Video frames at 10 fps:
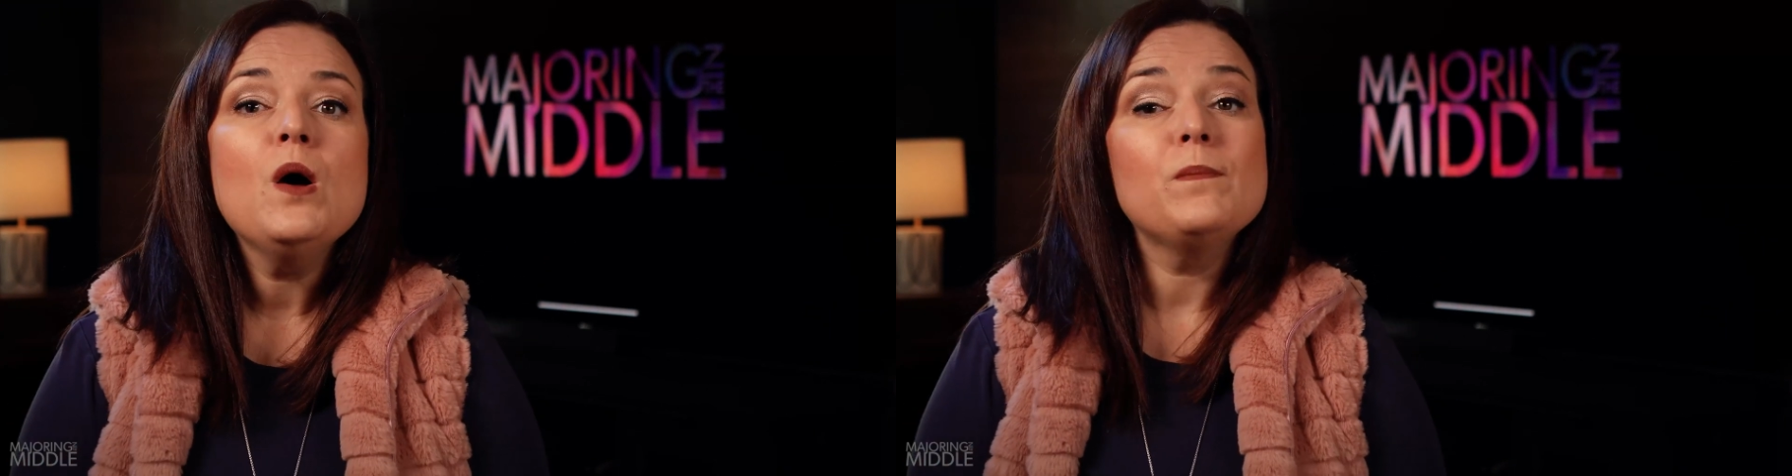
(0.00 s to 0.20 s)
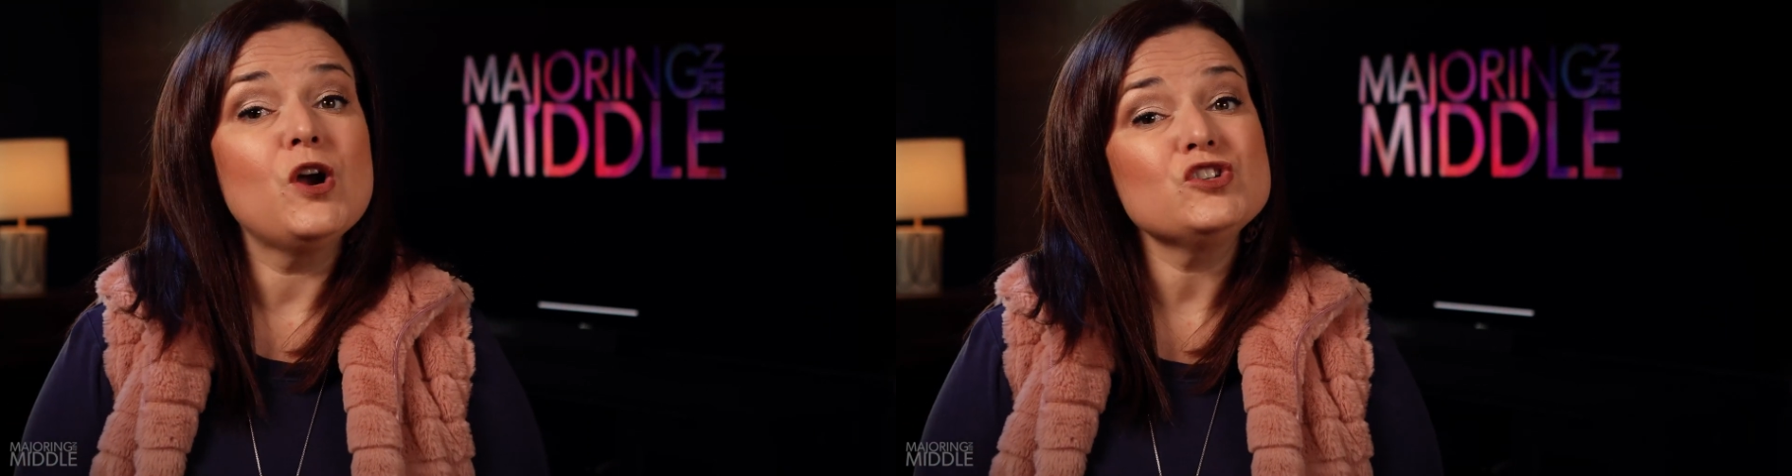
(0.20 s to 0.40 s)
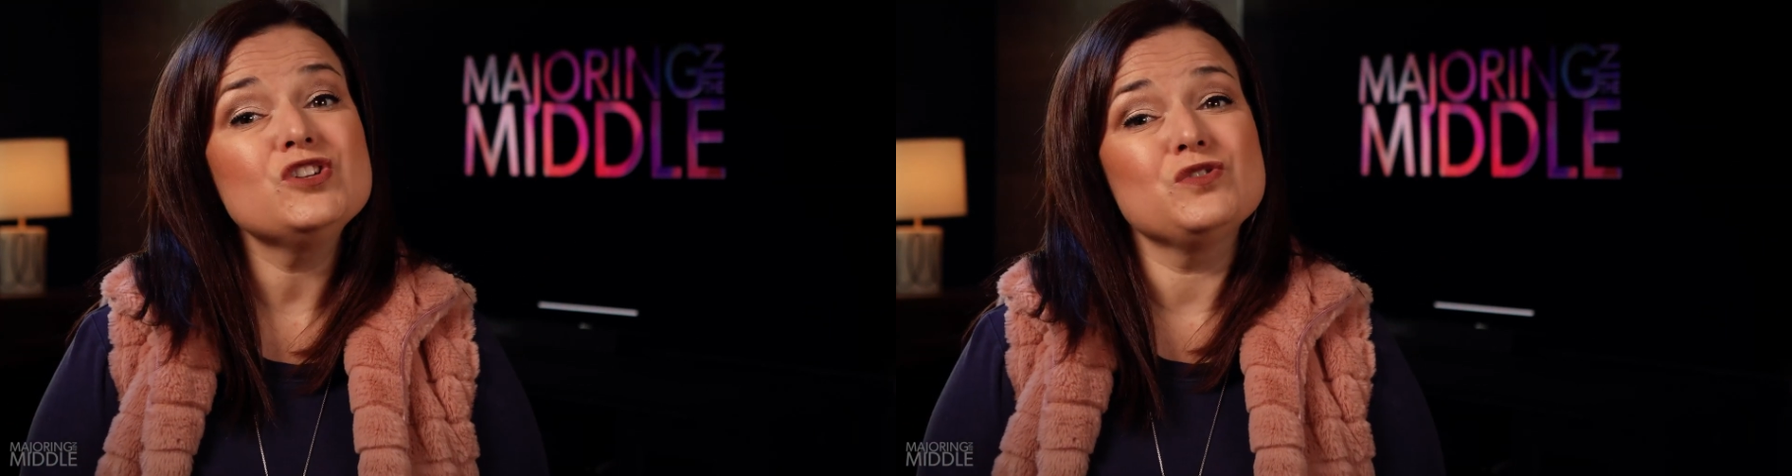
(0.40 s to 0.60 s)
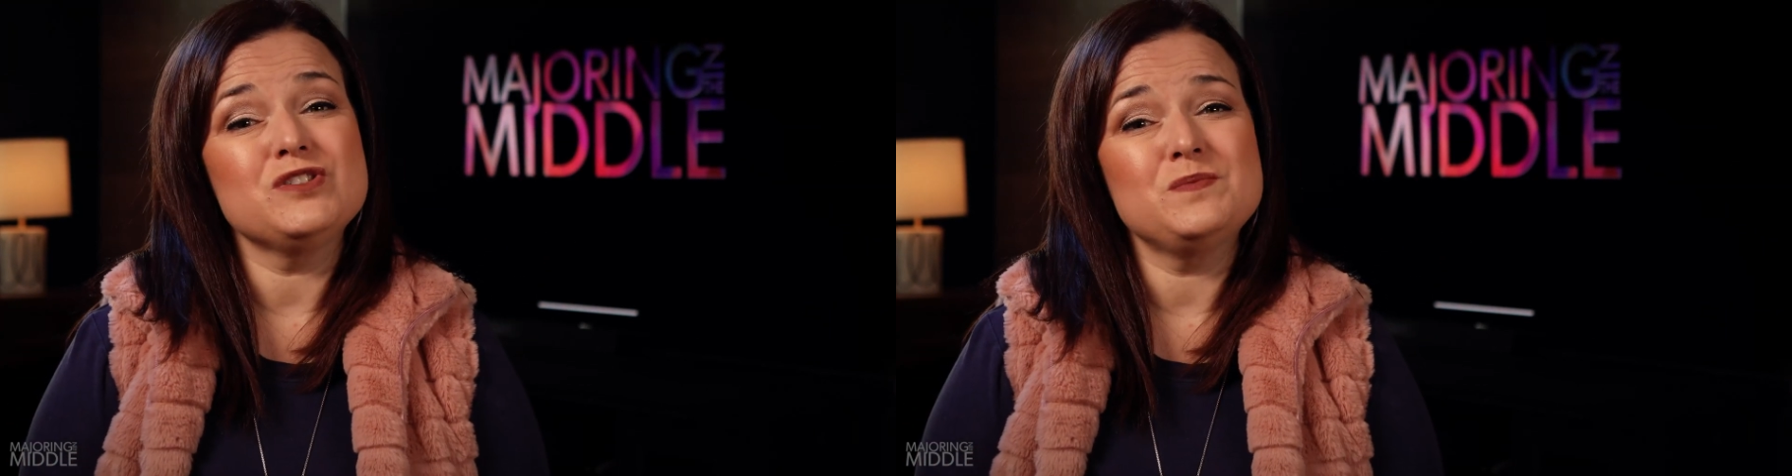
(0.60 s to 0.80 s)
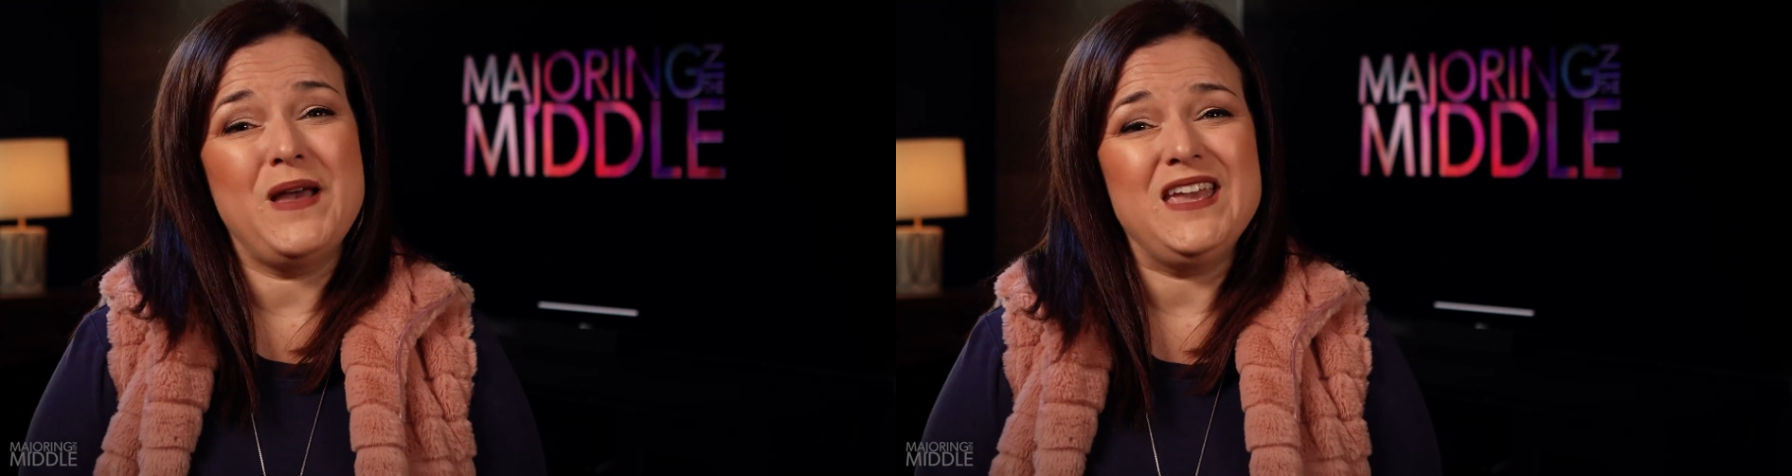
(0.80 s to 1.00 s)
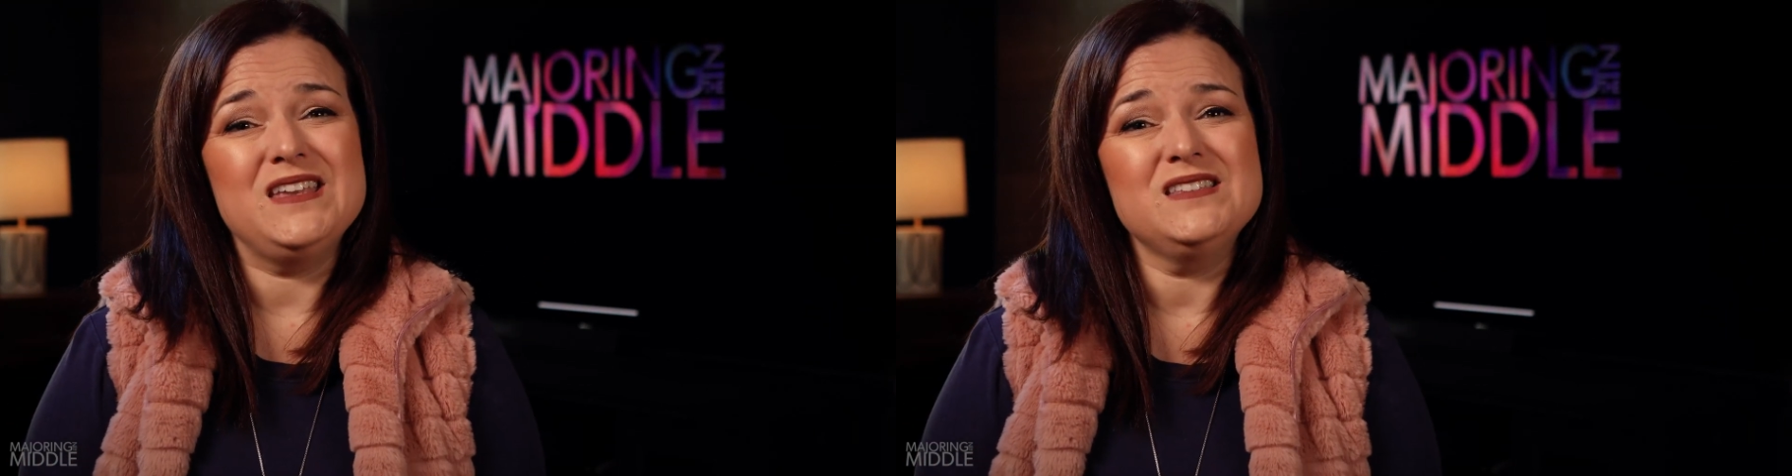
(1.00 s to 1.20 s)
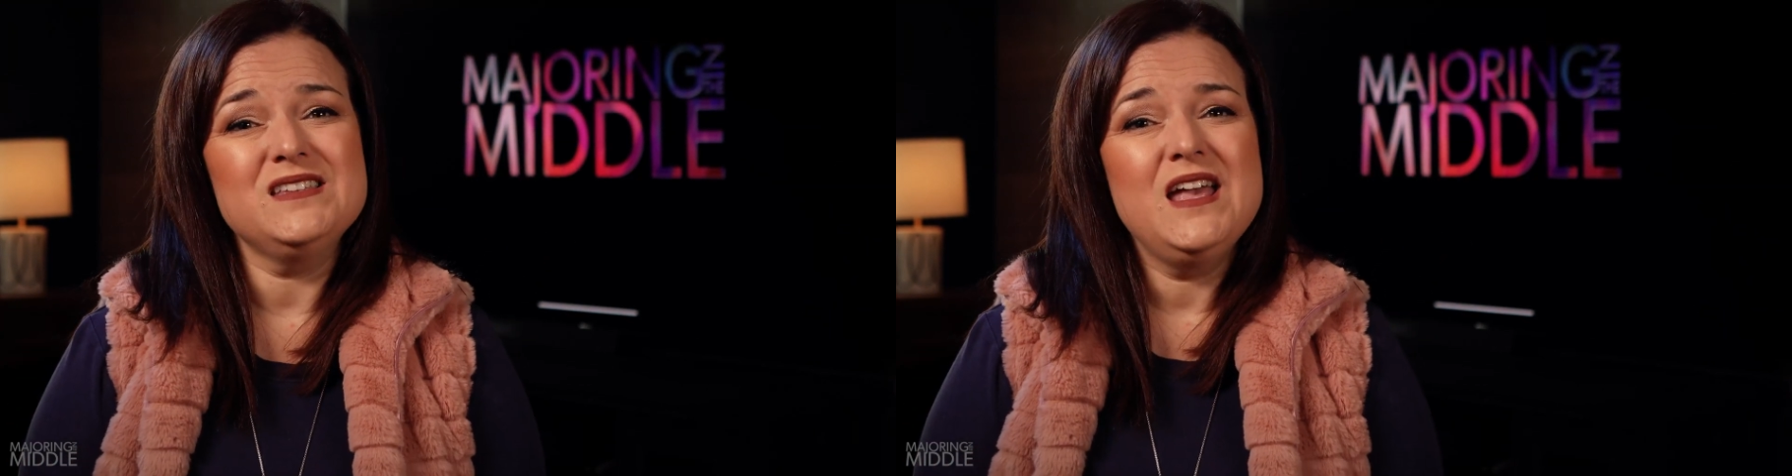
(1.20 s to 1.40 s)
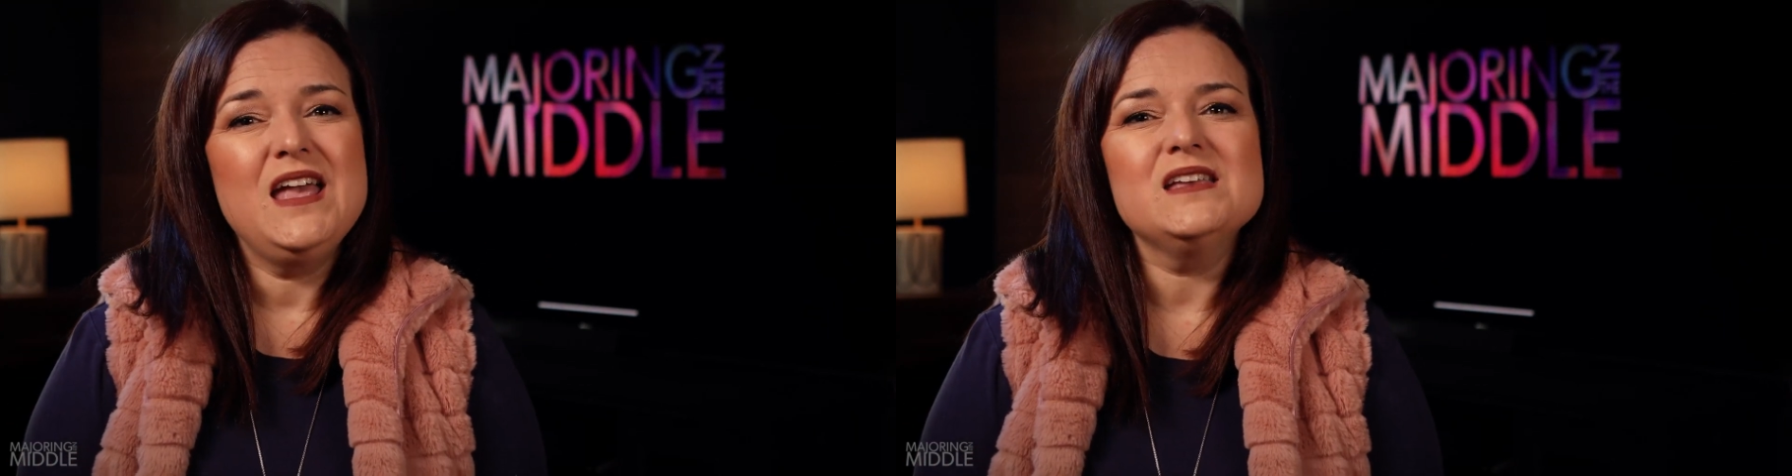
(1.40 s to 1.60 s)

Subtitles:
Personal space